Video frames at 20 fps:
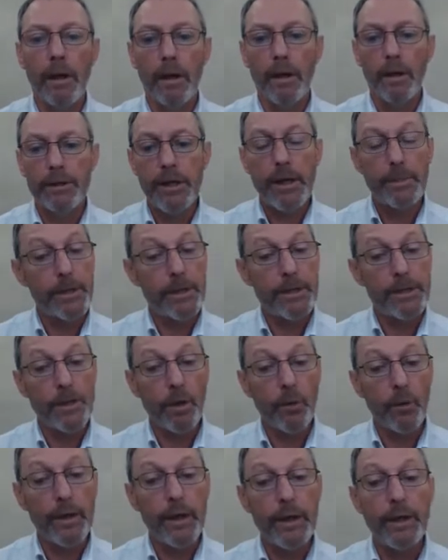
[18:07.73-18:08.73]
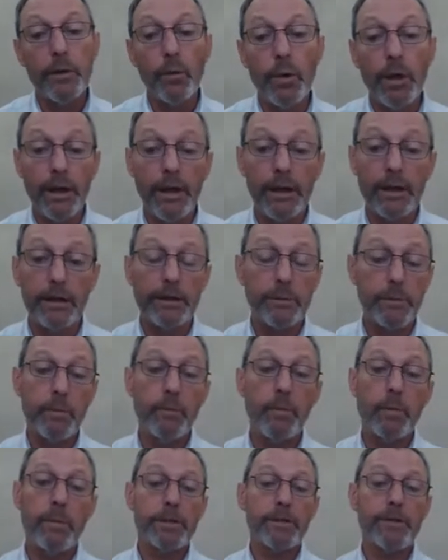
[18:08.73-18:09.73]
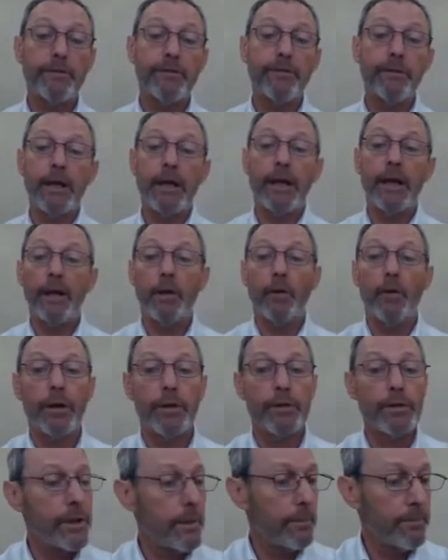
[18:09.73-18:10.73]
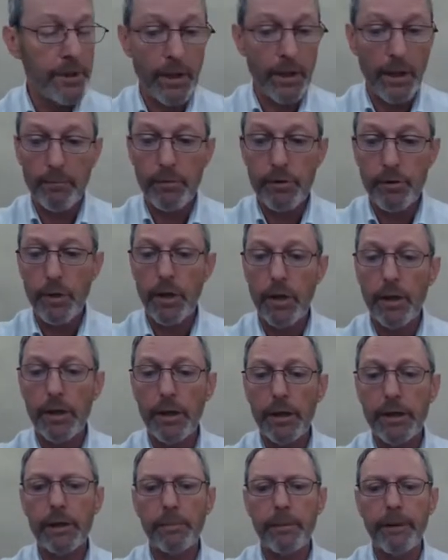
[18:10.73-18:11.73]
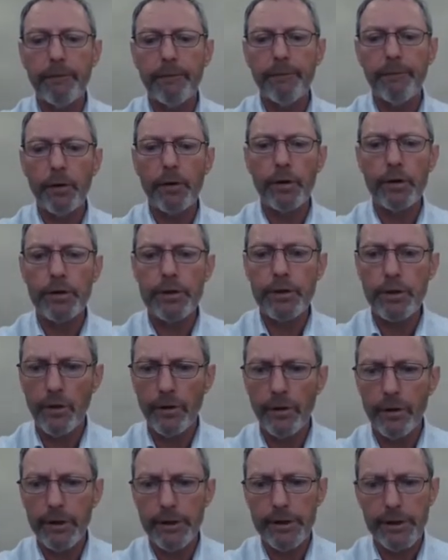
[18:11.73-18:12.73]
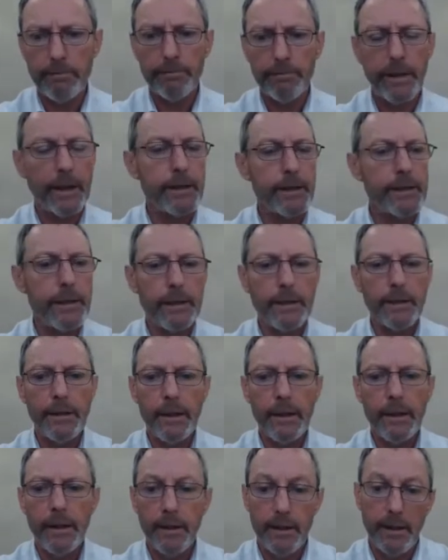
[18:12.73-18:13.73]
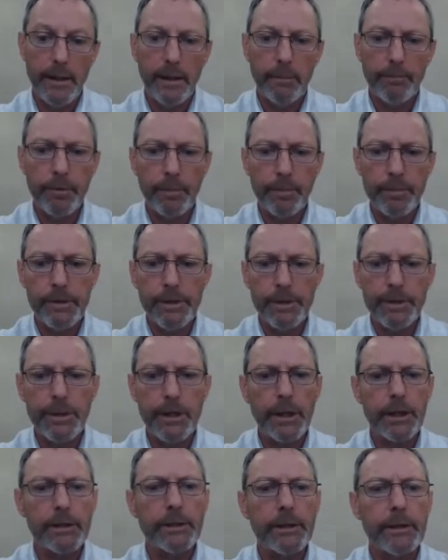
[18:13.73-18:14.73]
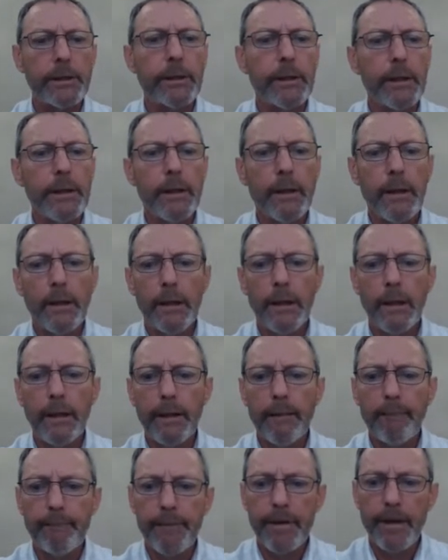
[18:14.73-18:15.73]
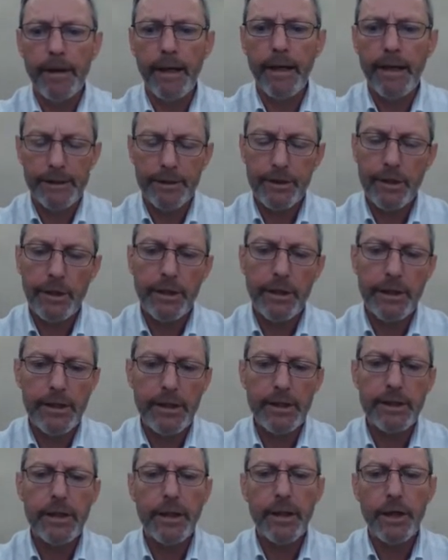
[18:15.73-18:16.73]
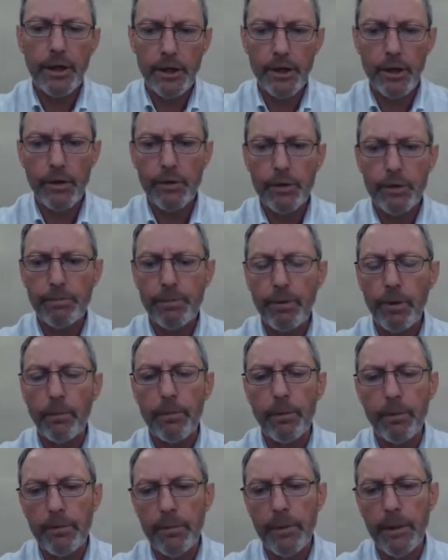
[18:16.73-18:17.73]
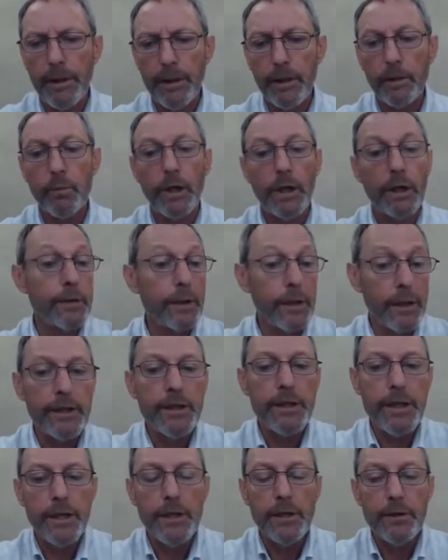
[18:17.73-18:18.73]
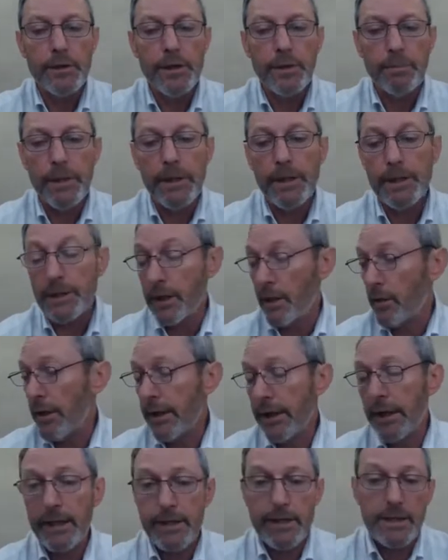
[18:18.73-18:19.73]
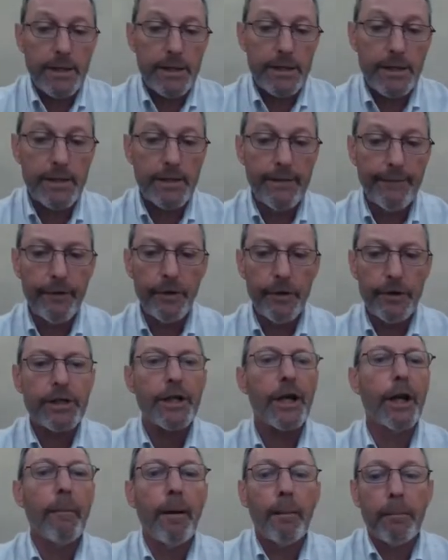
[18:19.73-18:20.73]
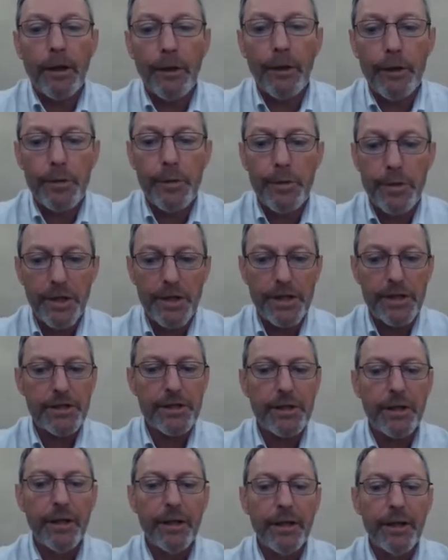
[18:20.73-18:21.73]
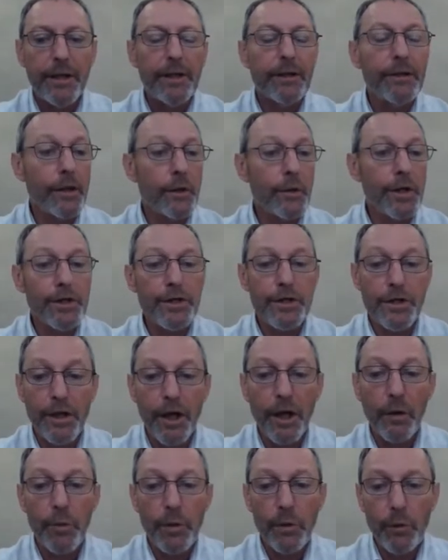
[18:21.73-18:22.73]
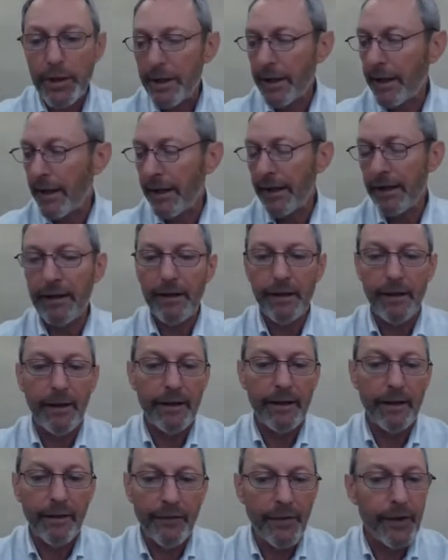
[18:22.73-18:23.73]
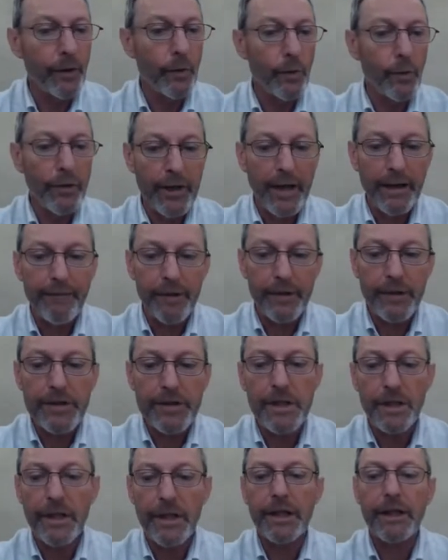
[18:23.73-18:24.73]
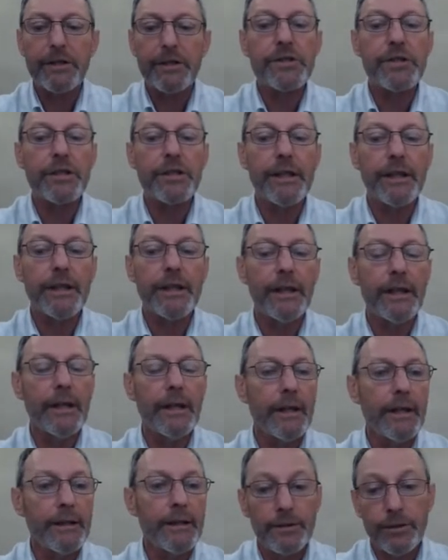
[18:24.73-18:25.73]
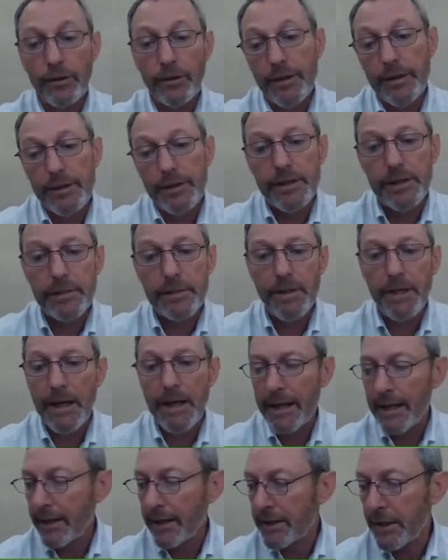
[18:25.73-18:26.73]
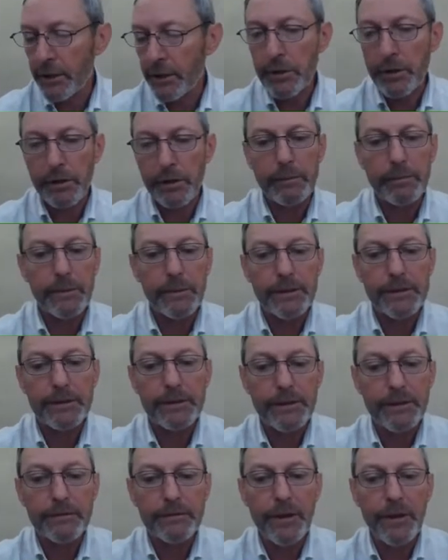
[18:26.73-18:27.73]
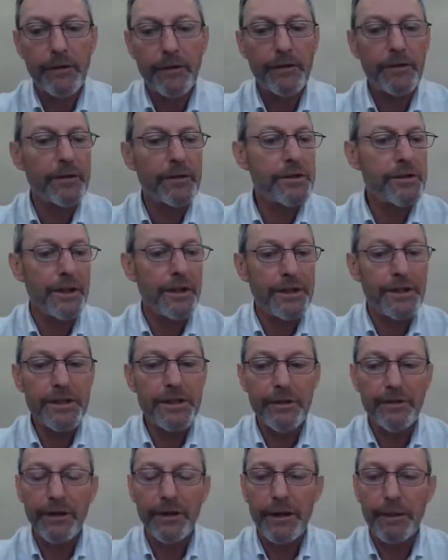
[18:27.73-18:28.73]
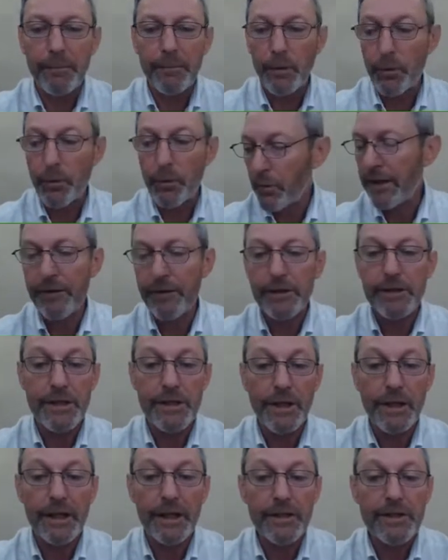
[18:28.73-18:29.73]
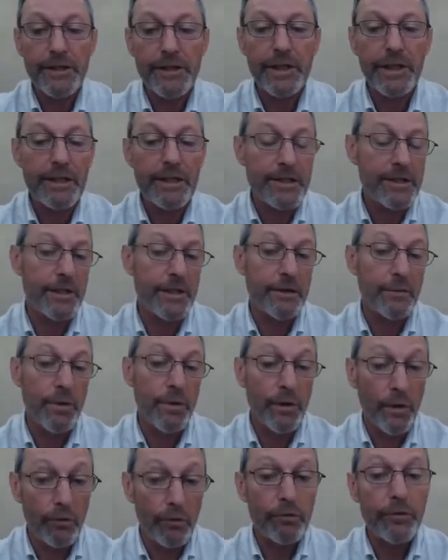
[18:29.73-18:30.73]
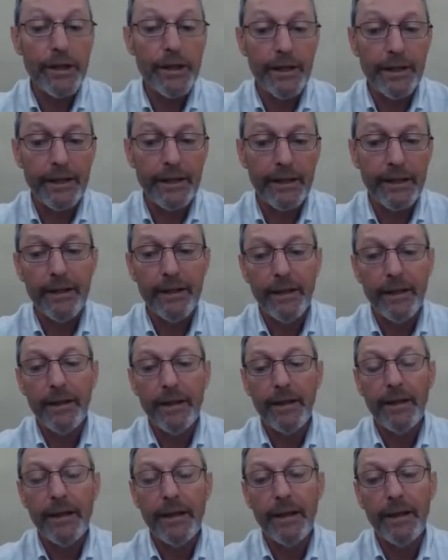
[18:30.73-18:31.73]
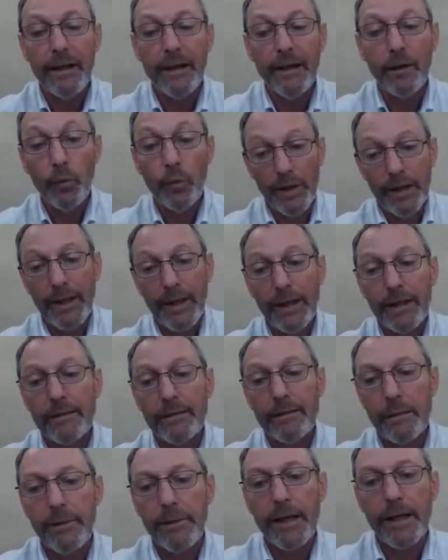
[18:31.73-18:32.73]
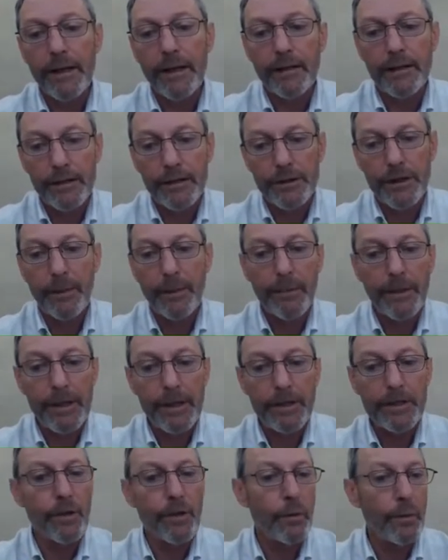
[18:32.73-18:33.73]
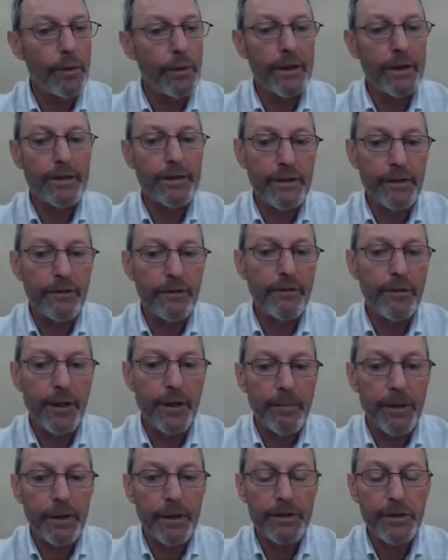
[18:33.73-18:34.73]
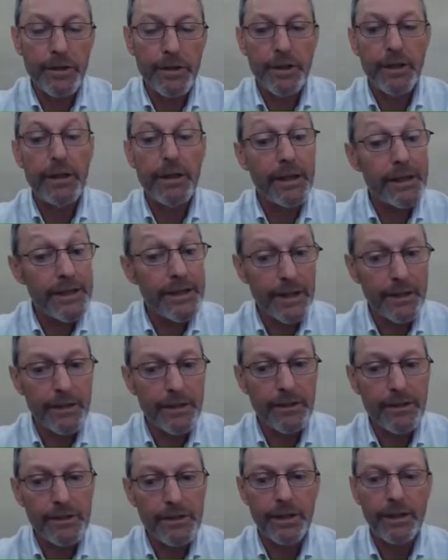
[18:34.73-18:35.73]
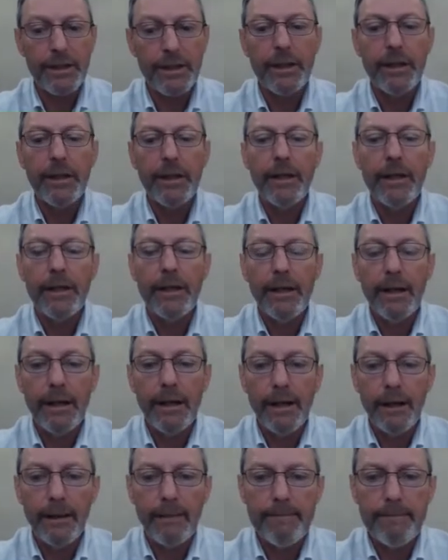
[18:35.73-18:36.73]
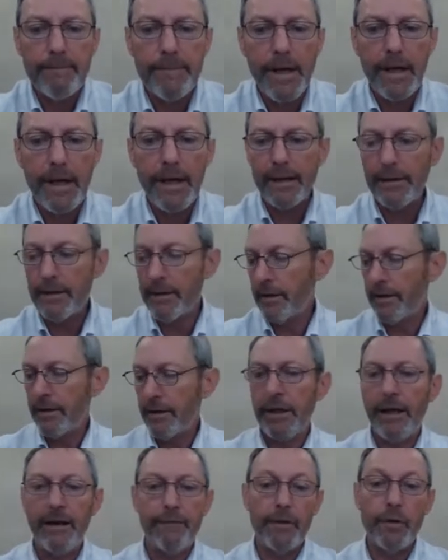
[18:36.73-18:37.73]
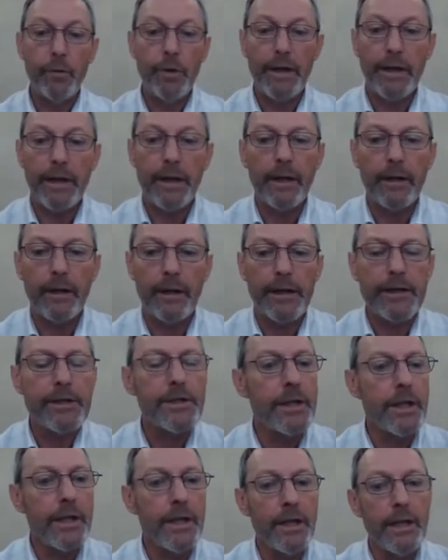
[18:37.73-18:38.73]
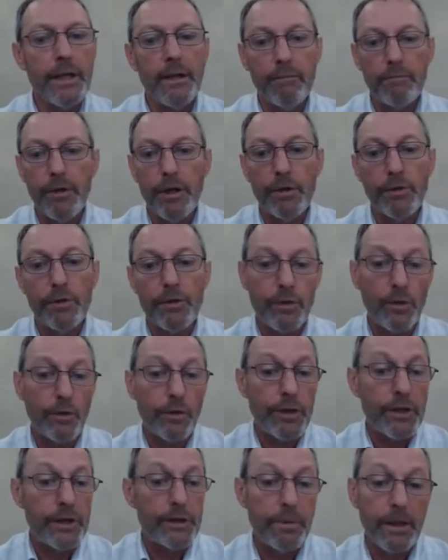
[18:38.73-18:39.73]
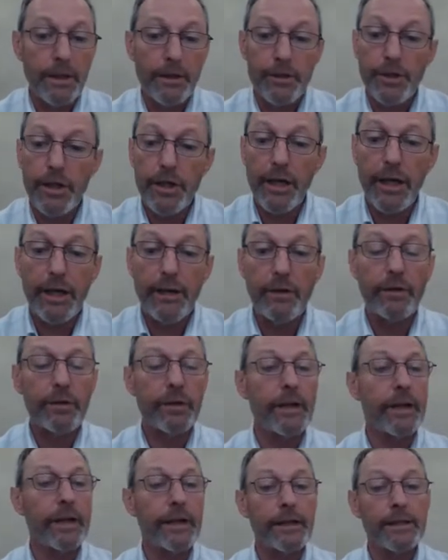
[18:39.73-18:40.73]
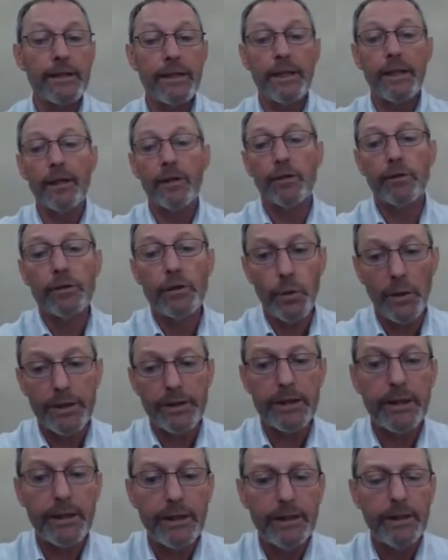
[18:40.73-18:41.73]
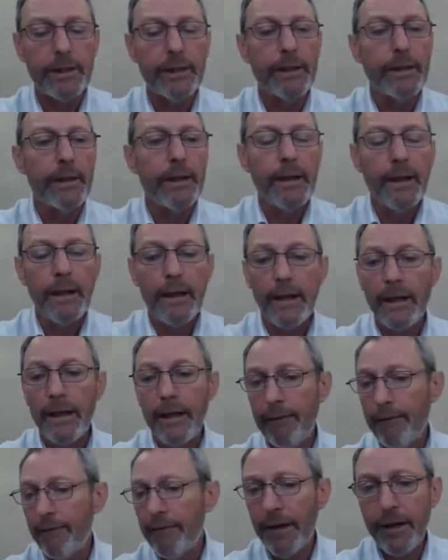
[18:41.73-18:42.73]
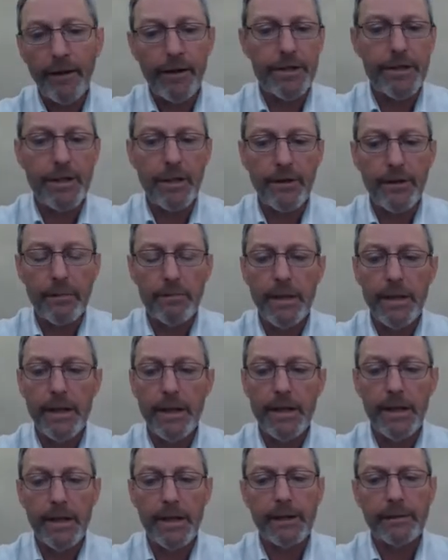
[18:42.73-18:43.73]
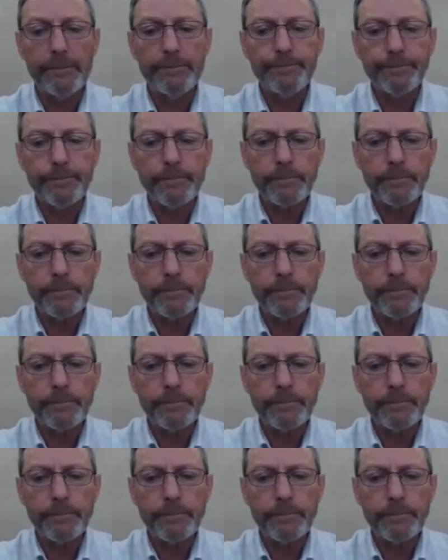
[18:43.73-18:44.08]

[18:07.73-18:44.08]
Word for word: Uh, Japanese knotweed in the wild. I mean, we mustn't forget, although sometimes we are a little bit focused on its impact in, in, in the property sector, uh, that actually it is a huge problem in the wild and continues to be so. I guess this is the first time I'm going to address the question, are we winning? And I, I think all the evidence I can see, sorry, this is a bit anecdotal, but uh, rather than scientific, but all the evidence I can see is that we're not really uh, winning the battle, that Japanese knotweed is still very much in the ascendancy. Um, and uh, every week I see new stories being shared on LinkedIn, on Twitter, uh, and various other media